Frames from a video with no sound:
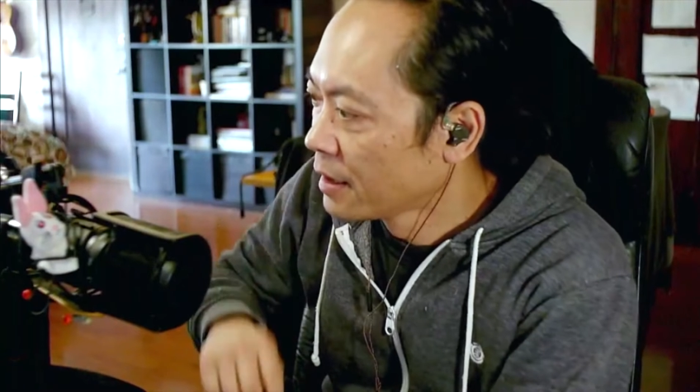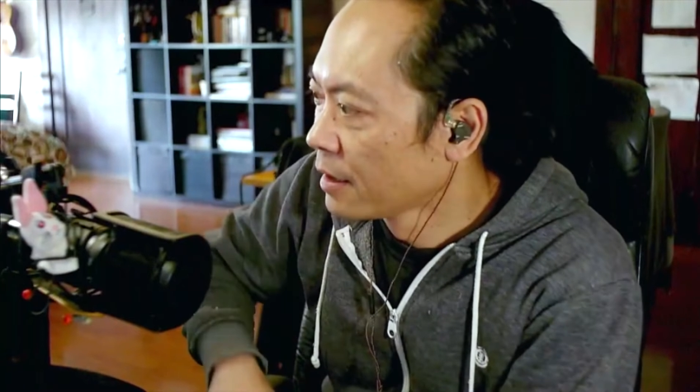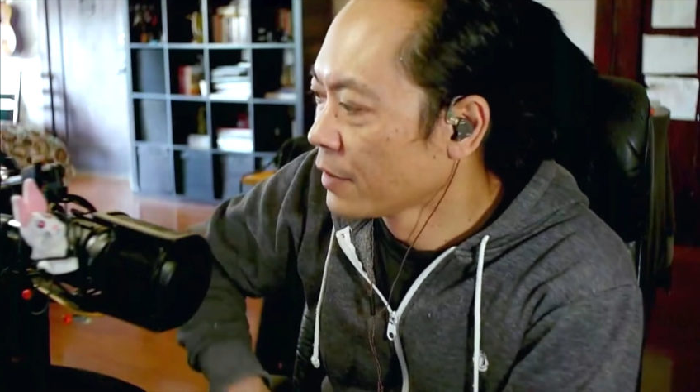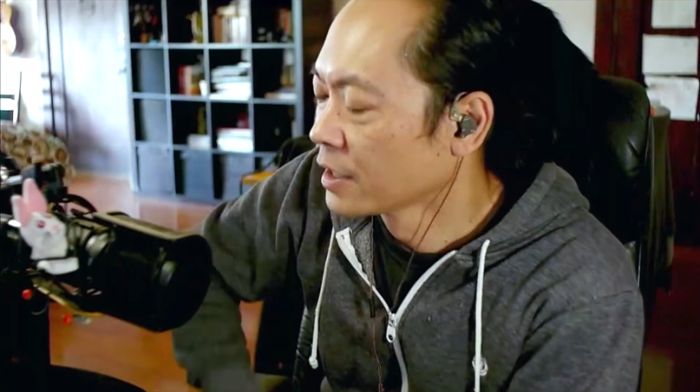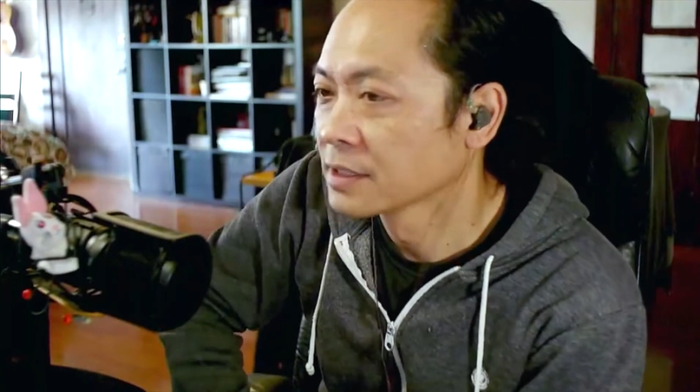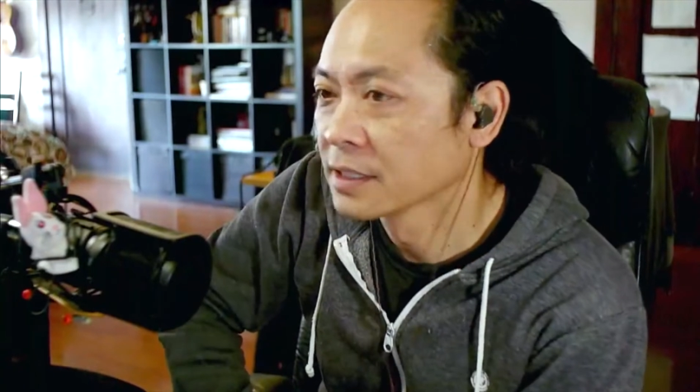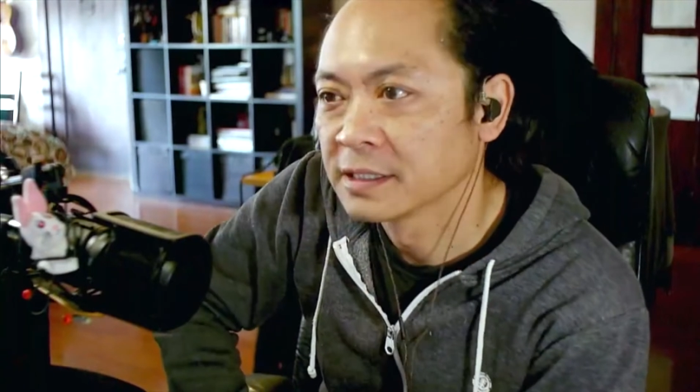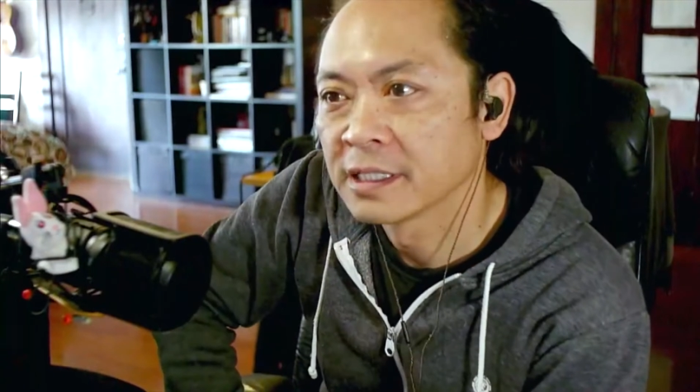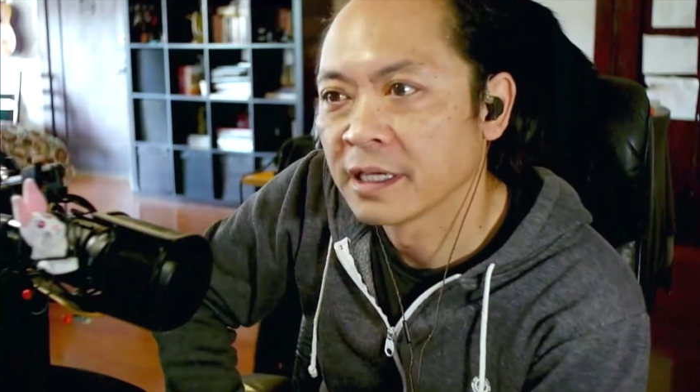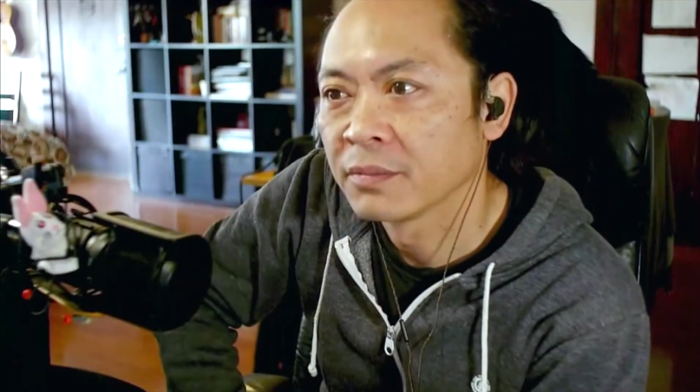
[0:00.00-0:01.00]
I'm actually going
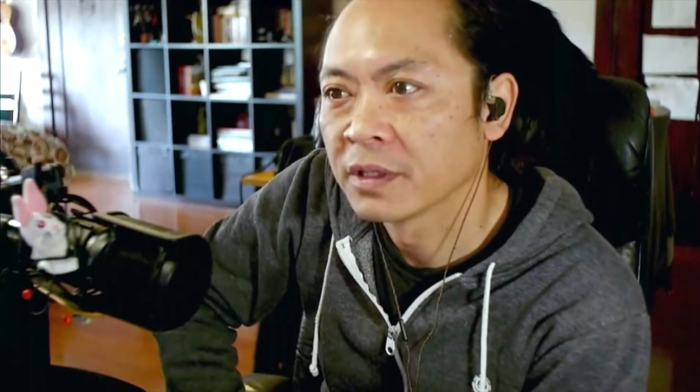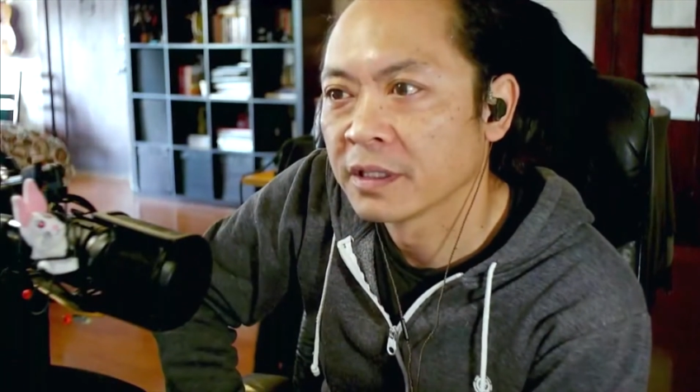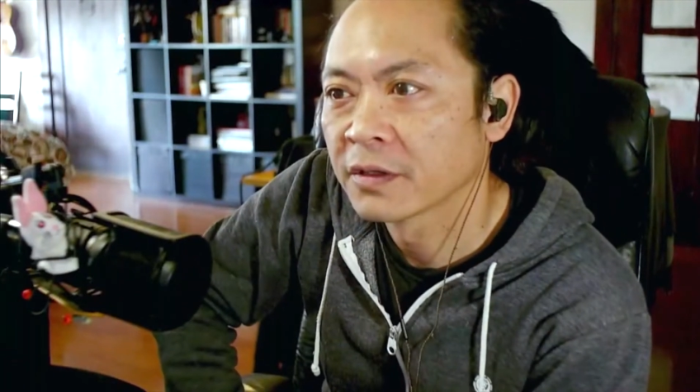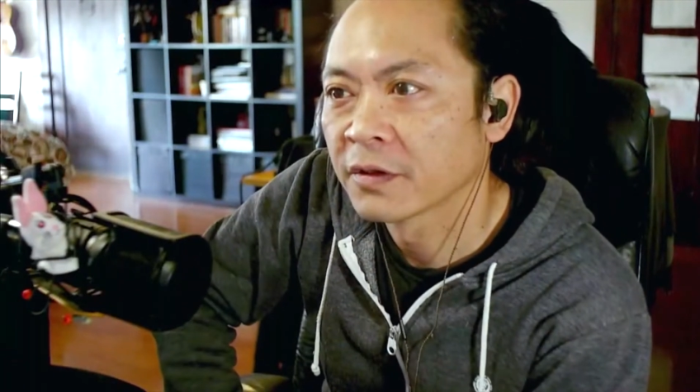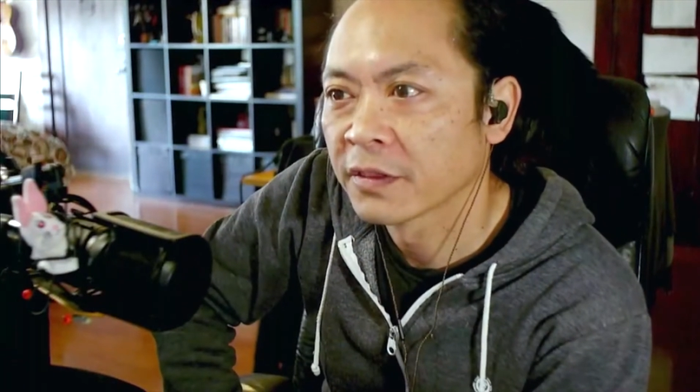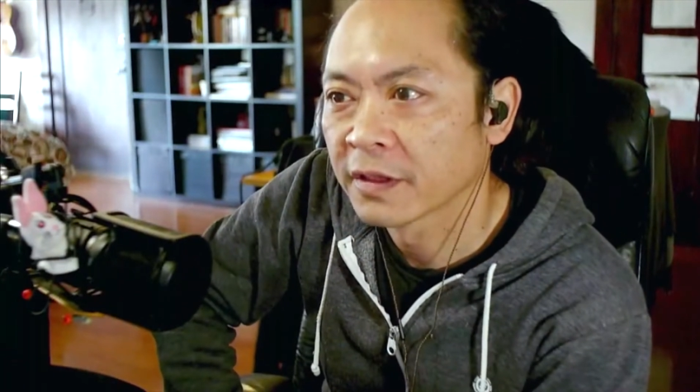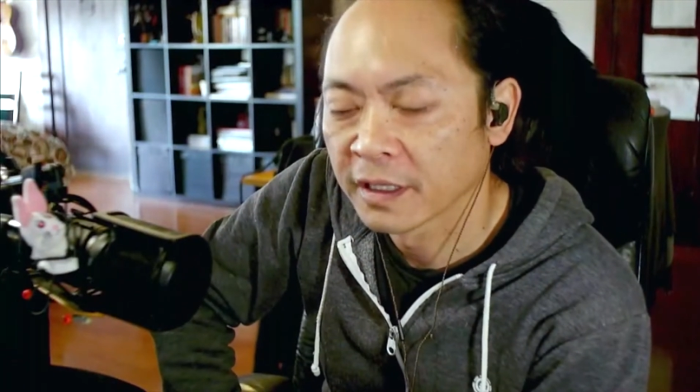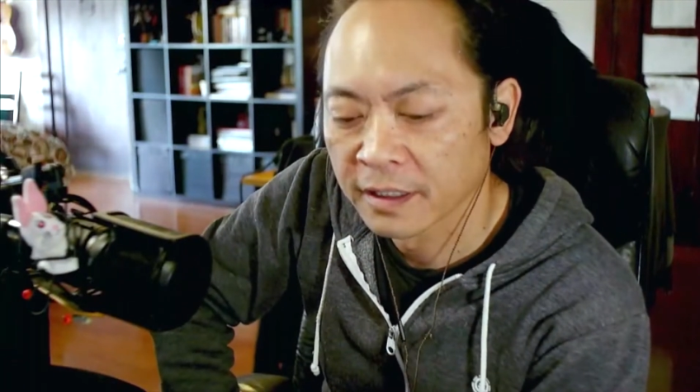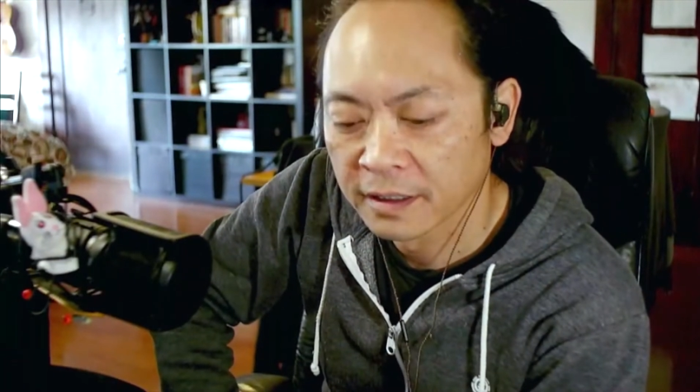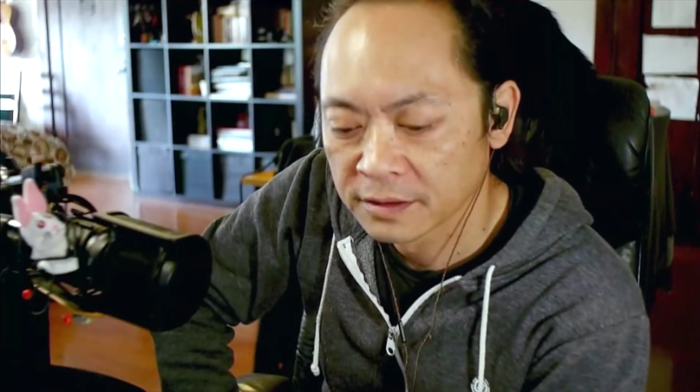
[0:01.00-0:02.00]
to say a political
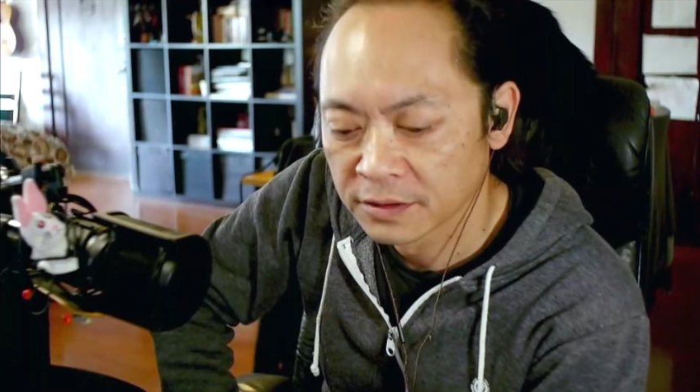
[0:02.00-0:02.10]
thing.